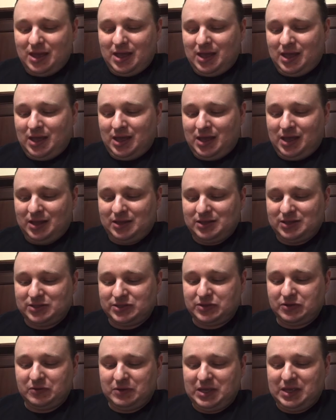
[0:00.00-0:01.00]
And
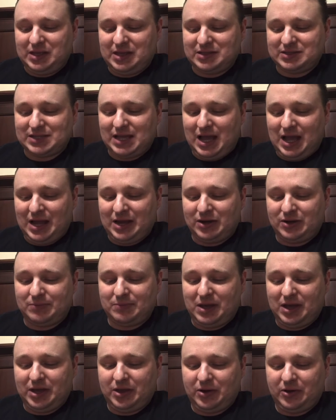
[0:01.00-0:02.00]
so he gets hired
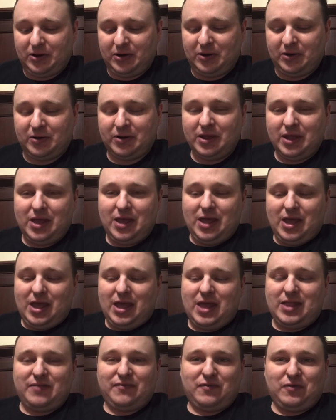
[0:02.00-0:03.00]
by her.
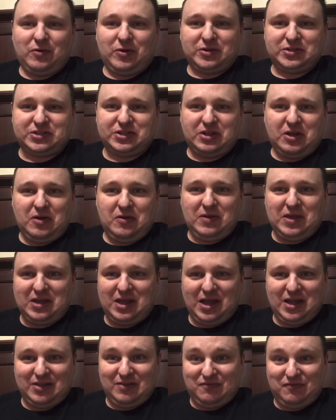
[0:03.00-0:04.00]
And of course, you know, he
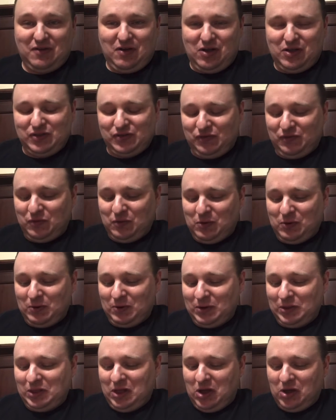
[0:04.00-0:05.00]
kind of falls for
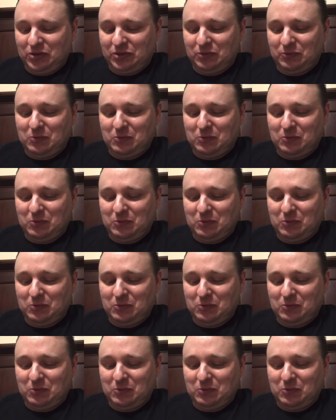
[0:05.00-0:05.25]
her along the